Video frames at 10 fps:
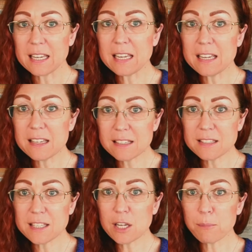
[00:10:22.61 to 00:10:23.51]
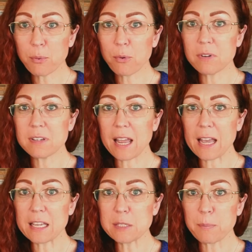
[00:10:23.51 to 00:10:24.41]
is the important
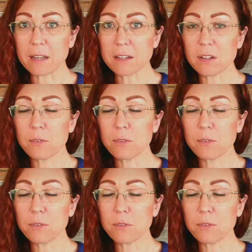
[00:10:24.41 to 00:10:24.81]
aspect